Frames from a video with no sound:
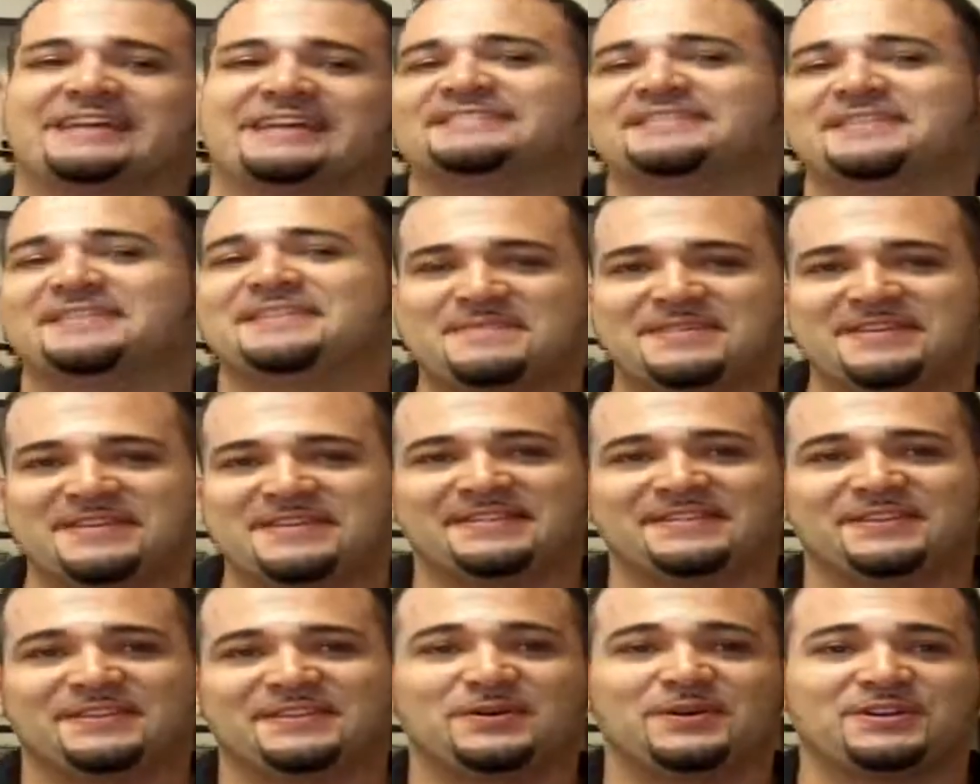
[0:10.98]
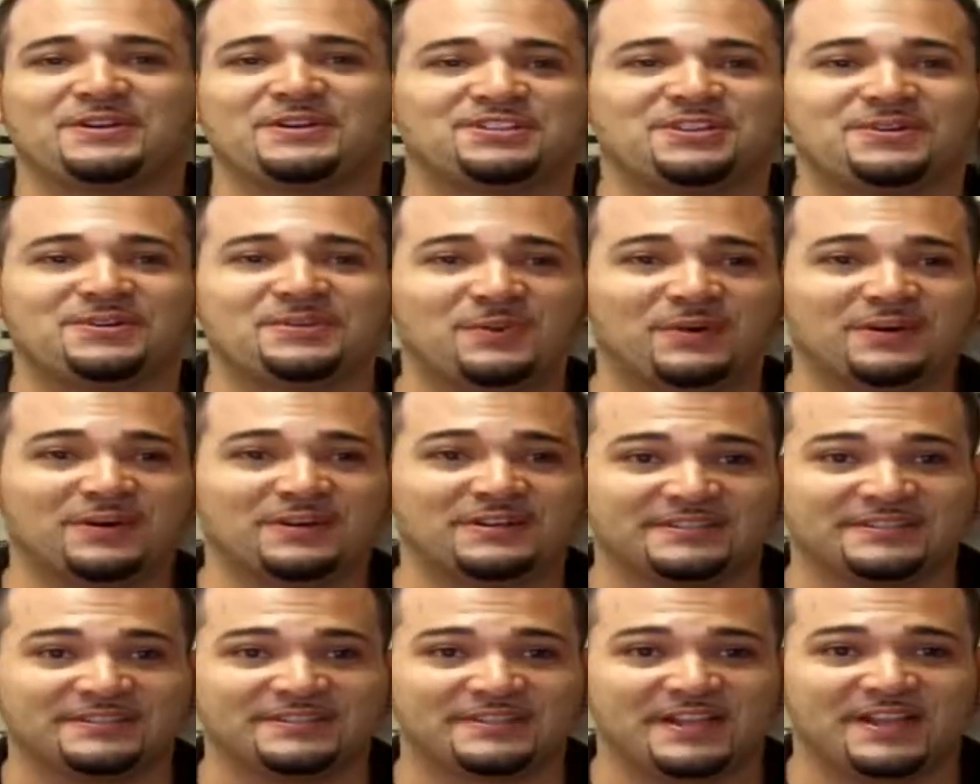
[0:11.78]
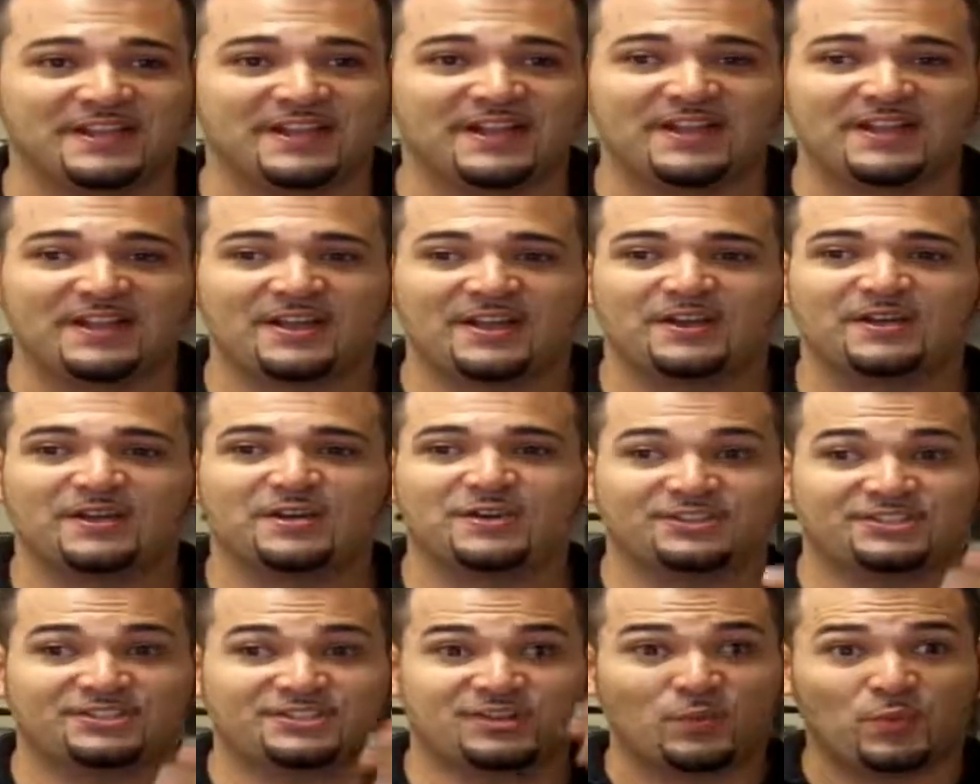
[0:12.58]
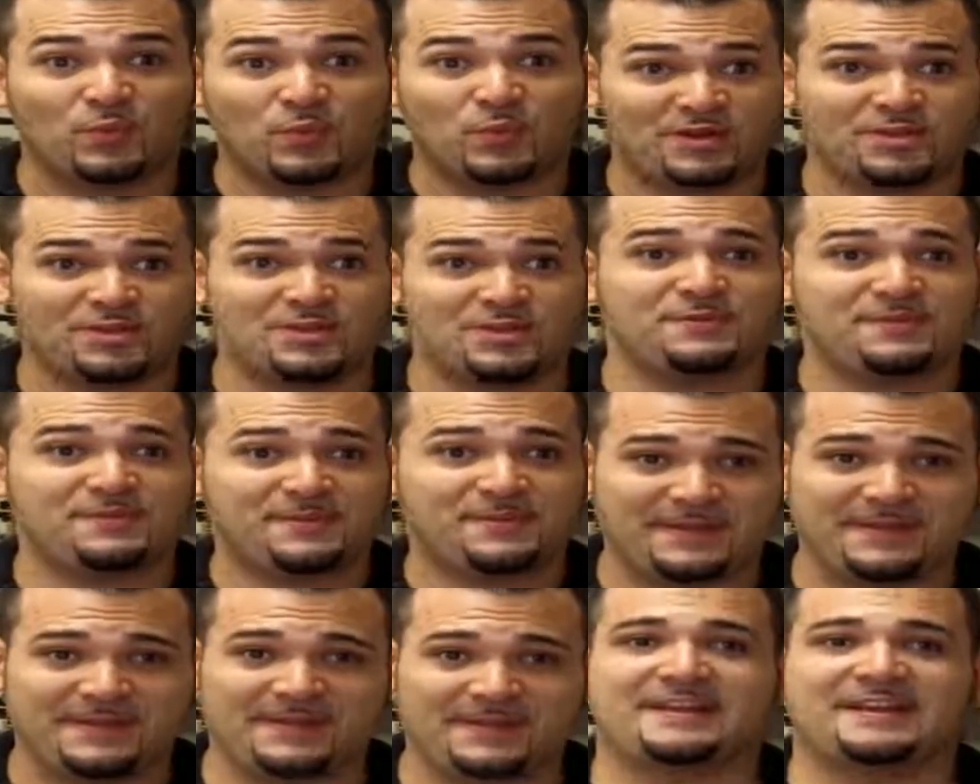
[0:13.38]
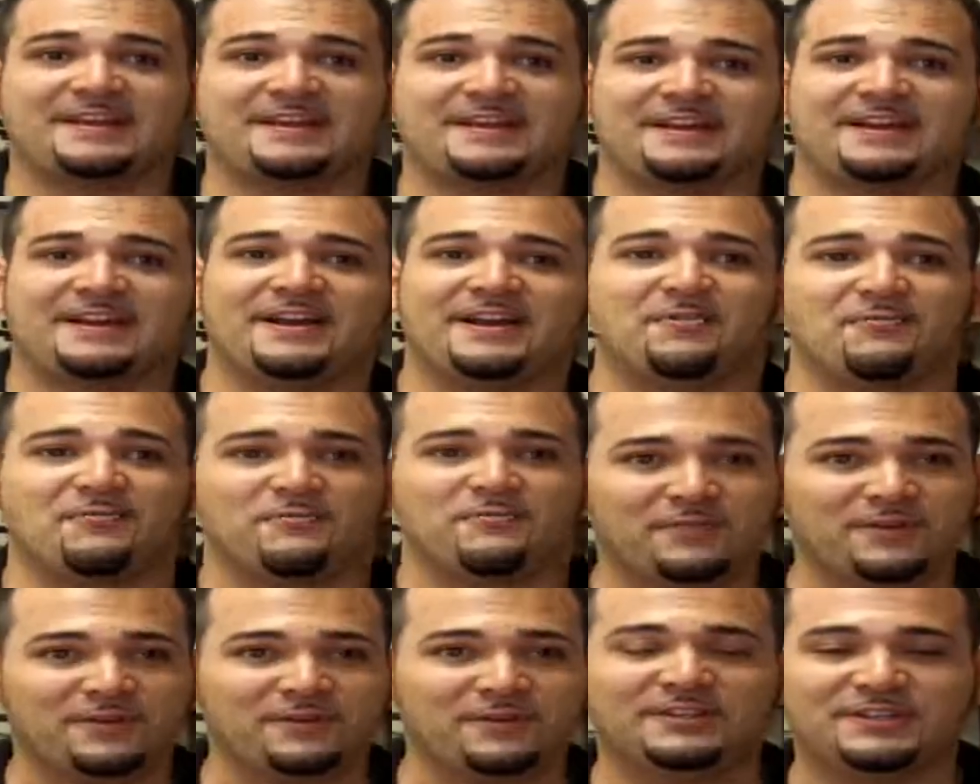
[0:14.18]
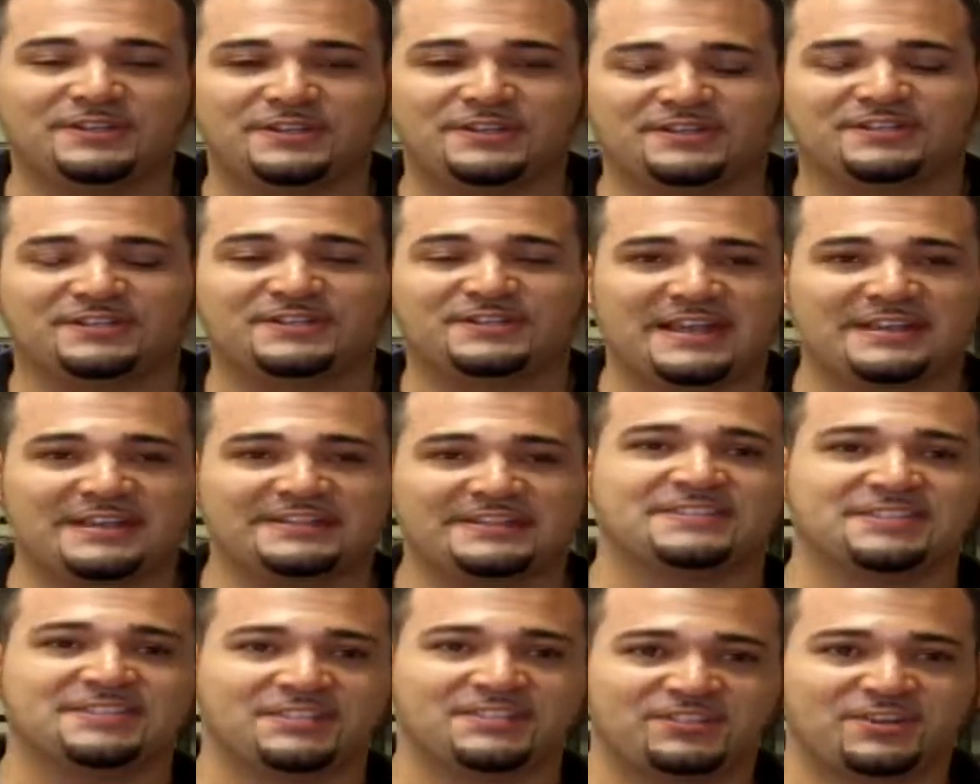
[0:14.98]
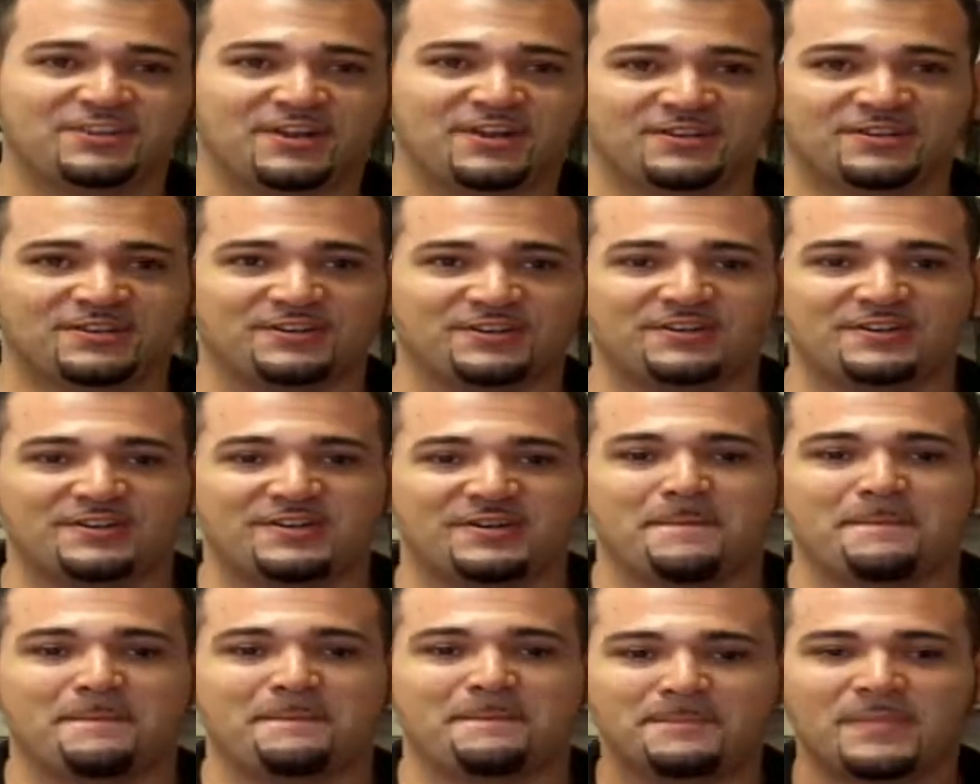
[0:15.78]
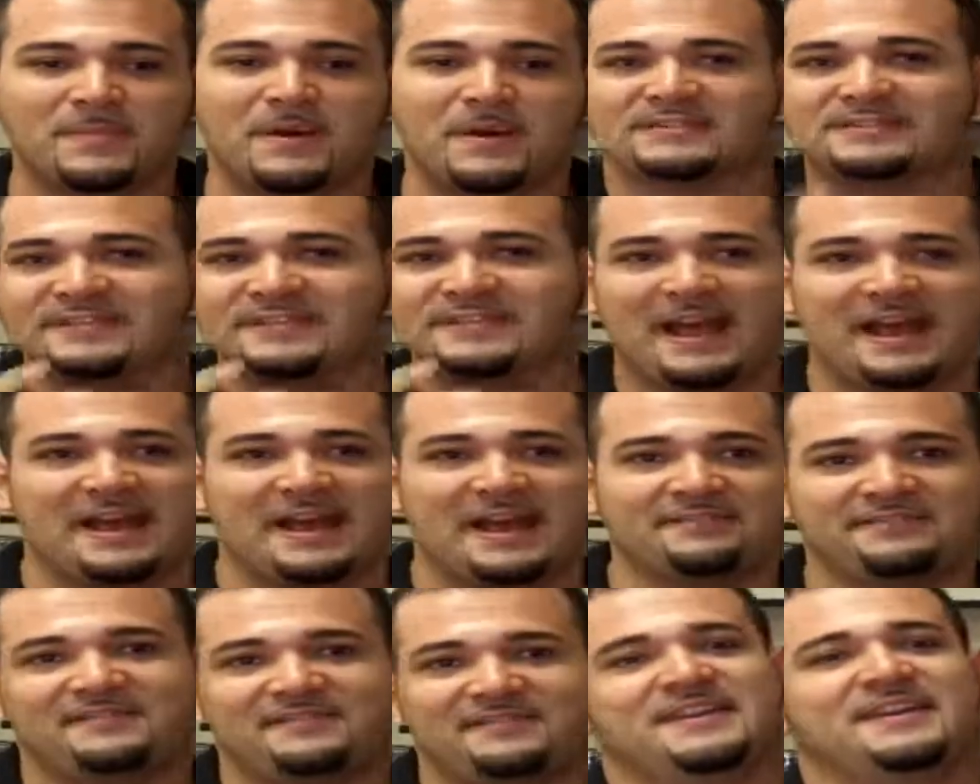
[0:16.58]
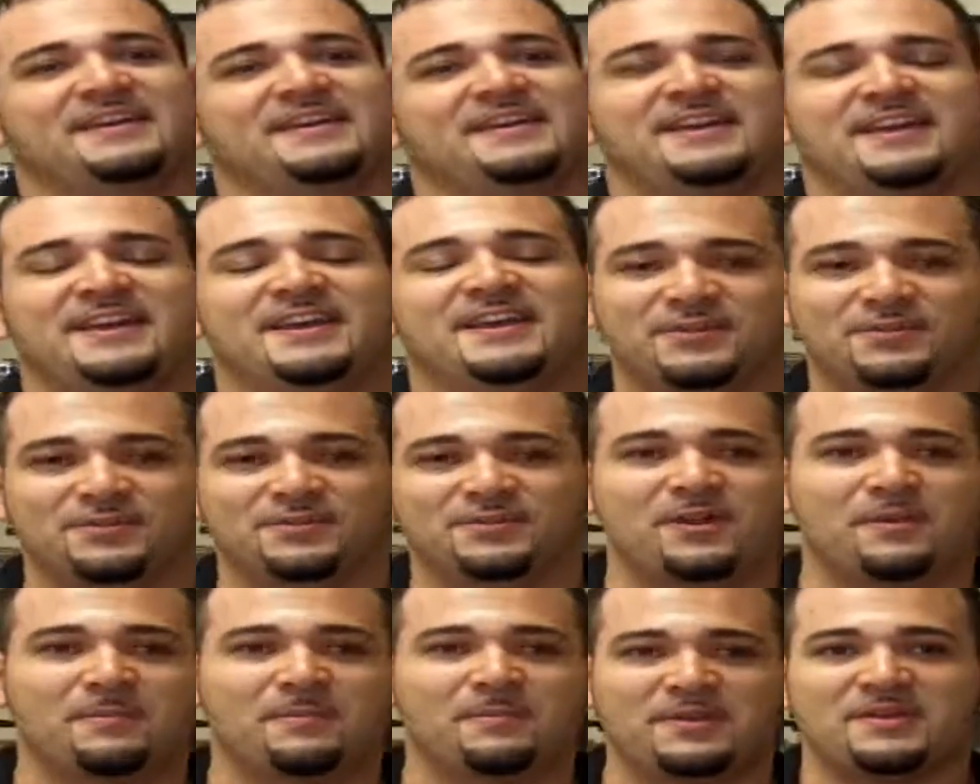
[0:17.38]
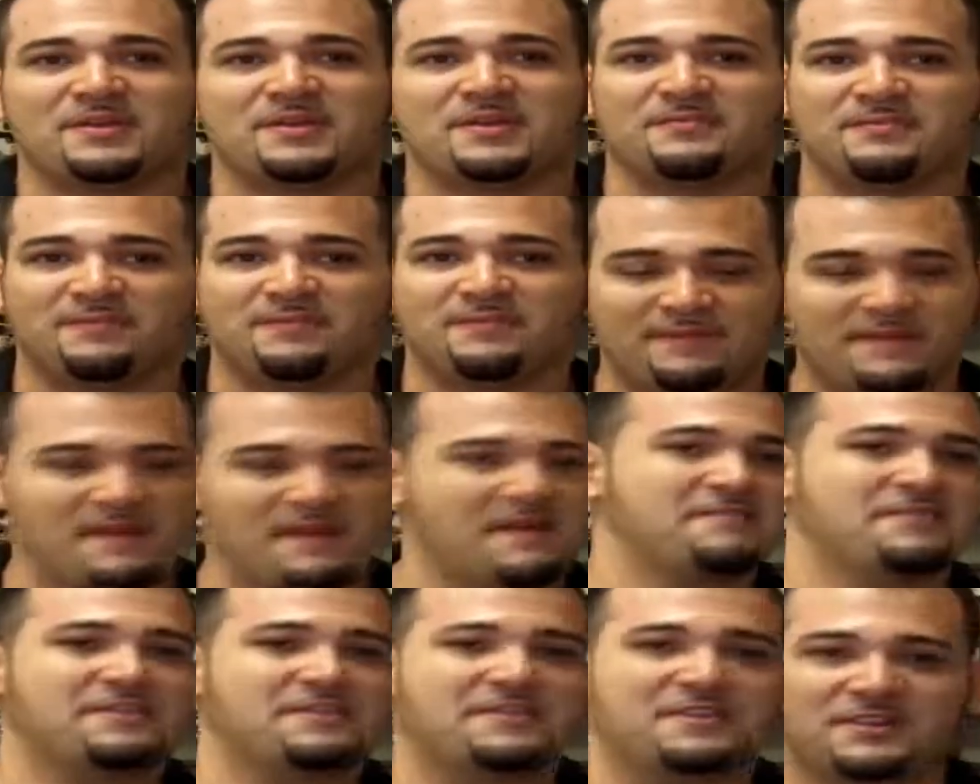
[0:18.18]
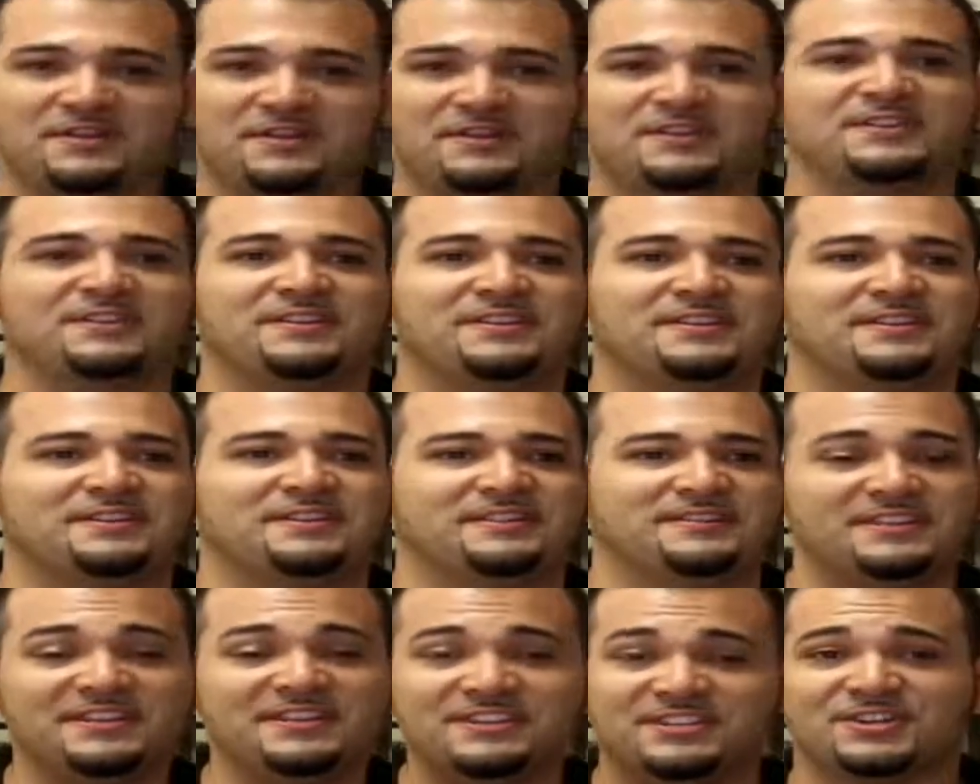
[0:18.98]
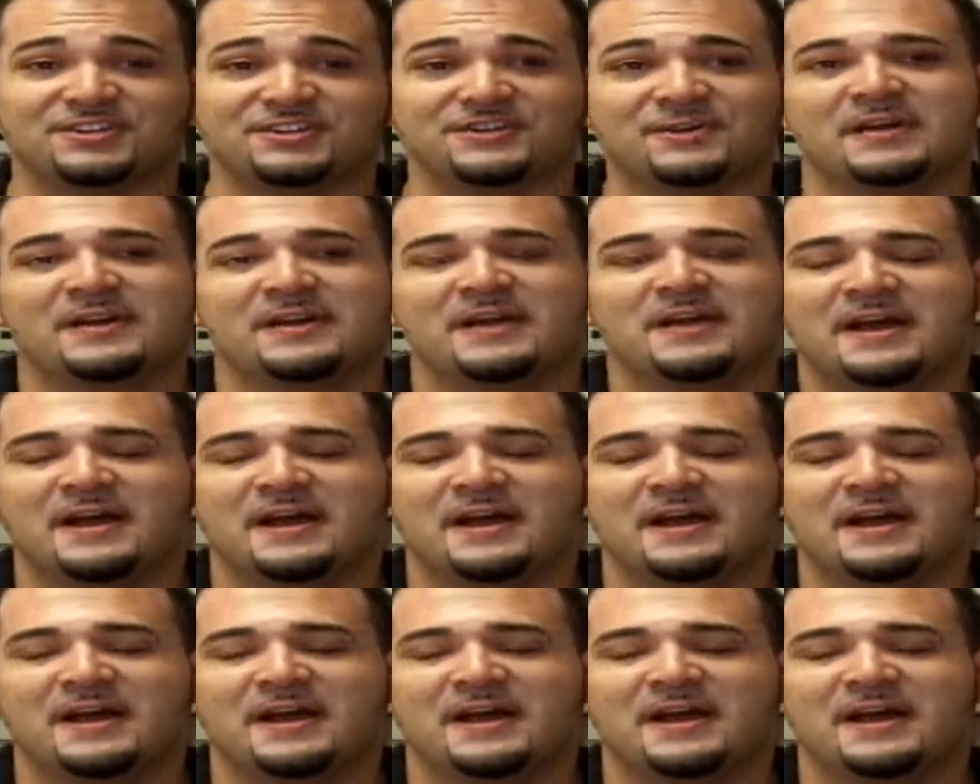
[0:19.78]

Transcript: asked to me, and the question was, Christian, what do you think a really good dance instructor must have in order to be a very good teacher?